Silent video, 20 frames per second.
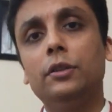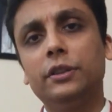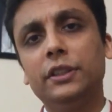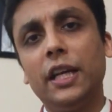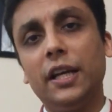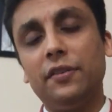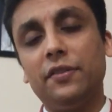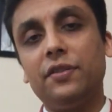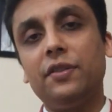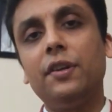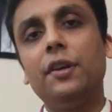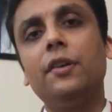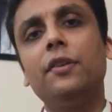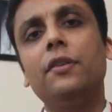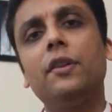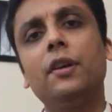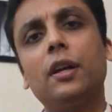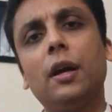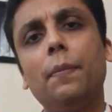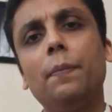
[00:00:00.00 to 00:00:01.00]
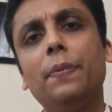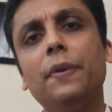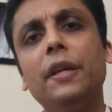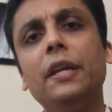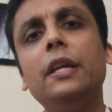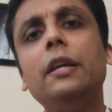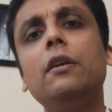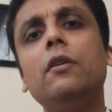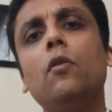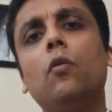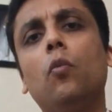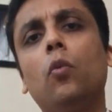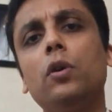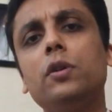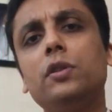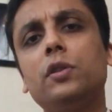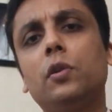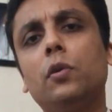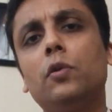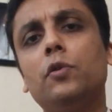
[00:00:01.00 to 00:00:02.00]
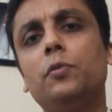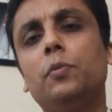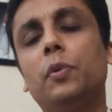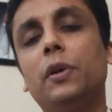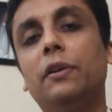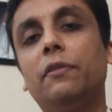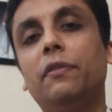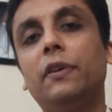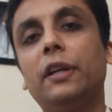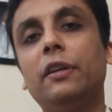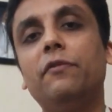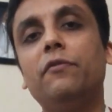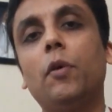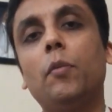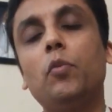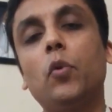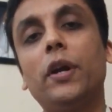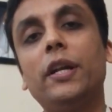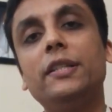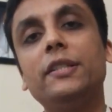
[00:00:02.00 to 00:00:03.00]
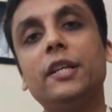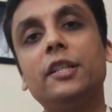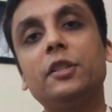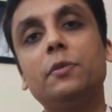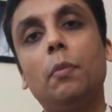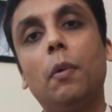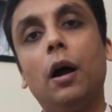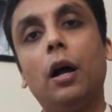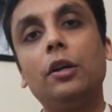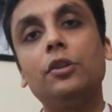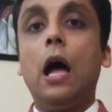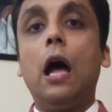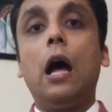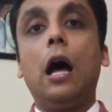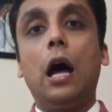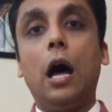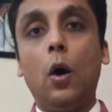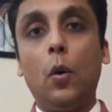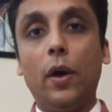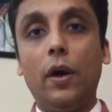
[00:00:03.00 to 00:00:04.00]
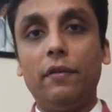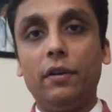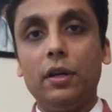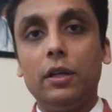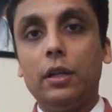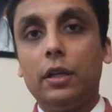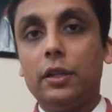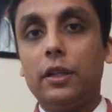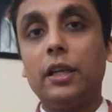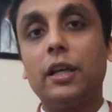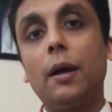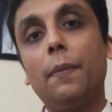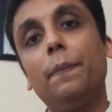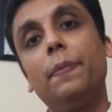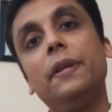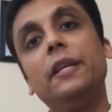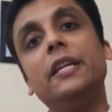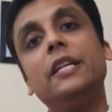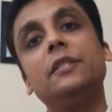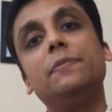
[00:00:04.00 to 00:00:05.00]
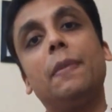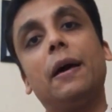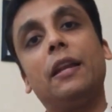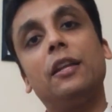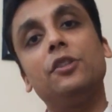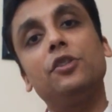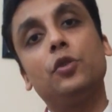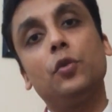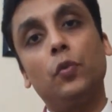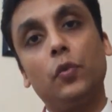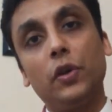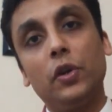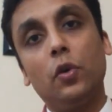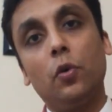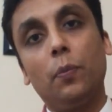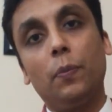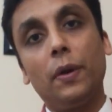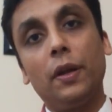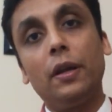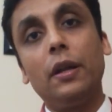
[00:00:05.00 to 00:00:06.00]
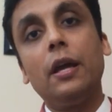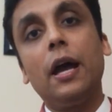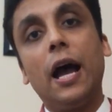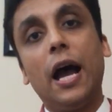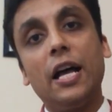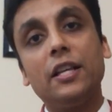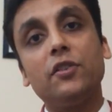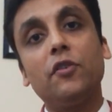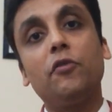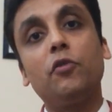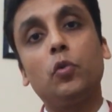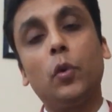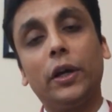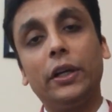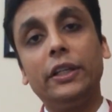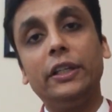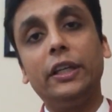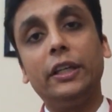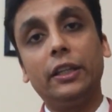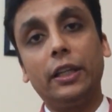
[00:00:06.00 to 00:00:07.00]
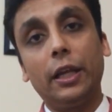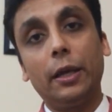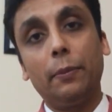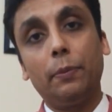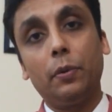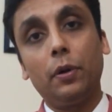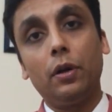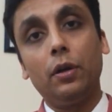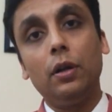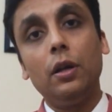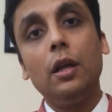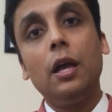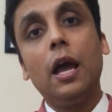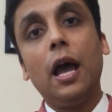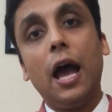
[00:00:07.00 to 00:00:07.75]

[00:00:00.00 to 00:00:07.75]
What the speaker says: Yes, the company was closed briefly from 26th March. However, the company has managed to reopen as of 28th April,